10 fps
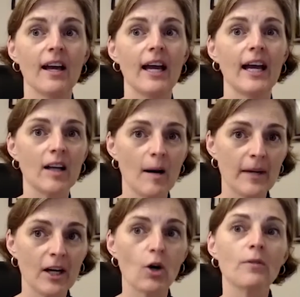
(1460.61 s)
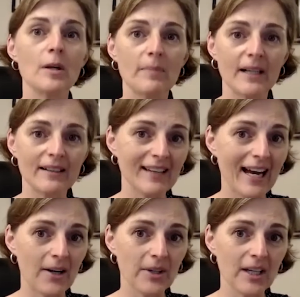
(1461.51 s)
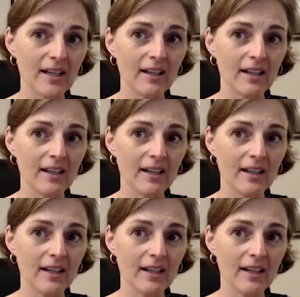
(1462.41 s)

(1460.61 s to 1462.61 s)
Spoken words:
and coming over to Bucks County.